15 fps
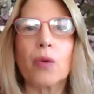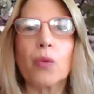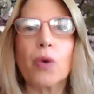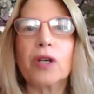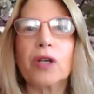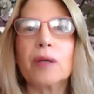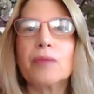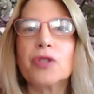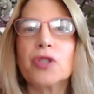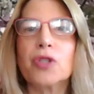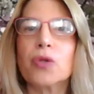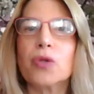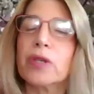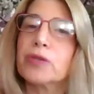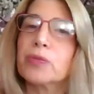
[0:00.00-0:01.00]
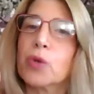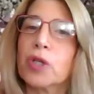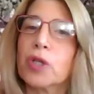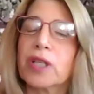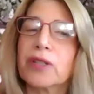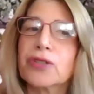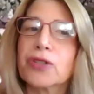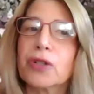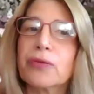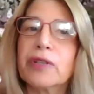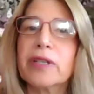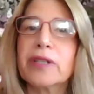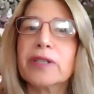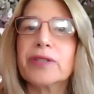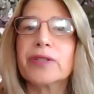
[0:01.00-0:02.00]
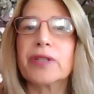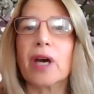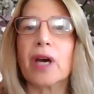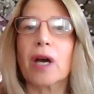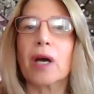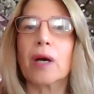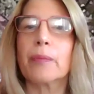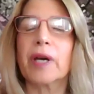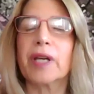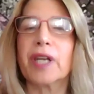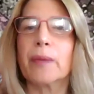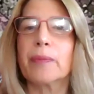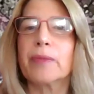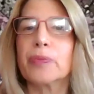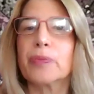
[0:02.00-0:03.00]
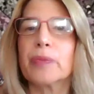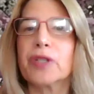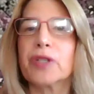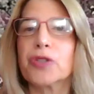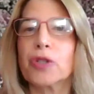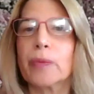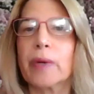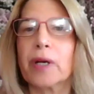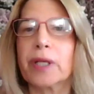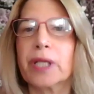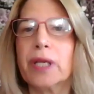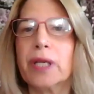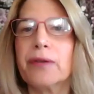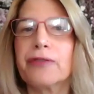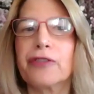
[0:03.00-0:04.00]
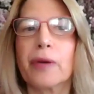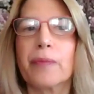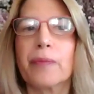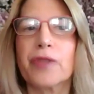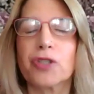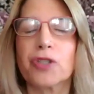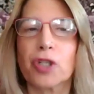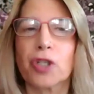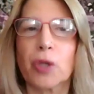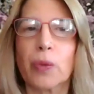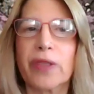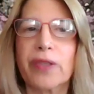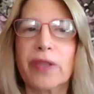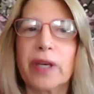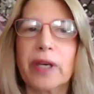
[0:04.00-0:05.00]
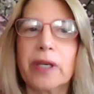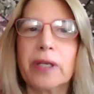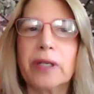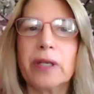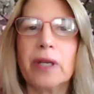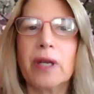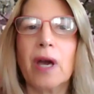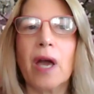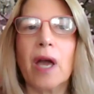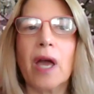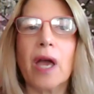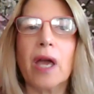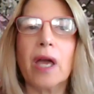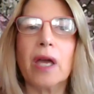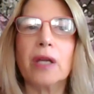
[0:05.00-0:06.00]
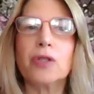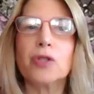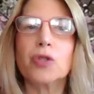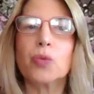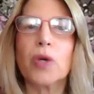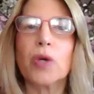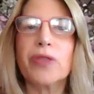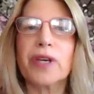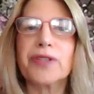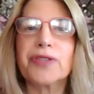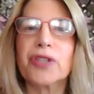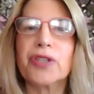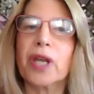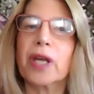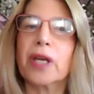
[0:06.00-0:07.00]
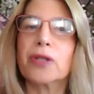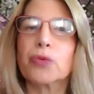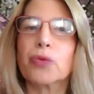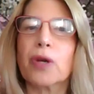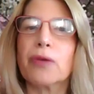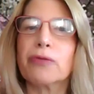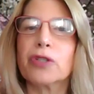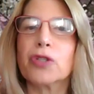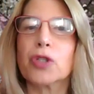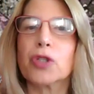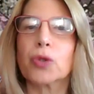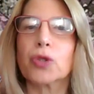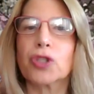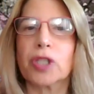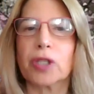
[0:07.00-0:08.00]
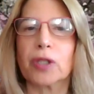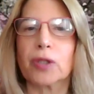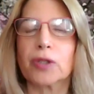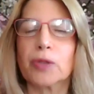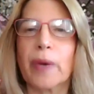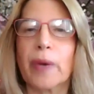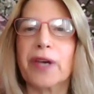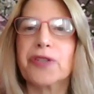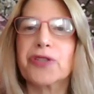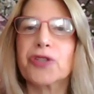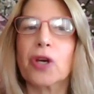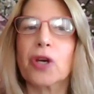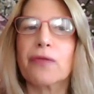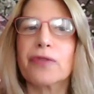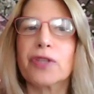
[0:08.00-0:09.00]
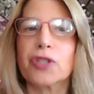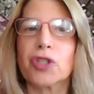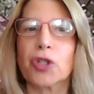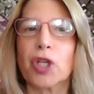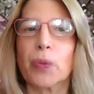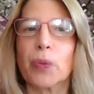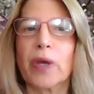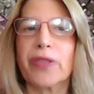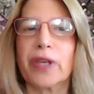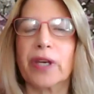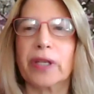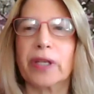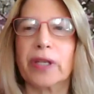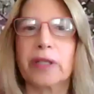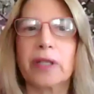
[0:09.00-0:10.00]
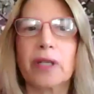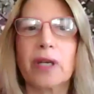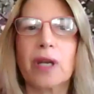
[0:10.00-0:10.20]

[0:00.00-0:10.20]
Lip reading: Welcome to this morning's service. My name is Minister Bonnie from the Journey Within. And with us today is Reverend Joe Shields, pastor of the Journey Within.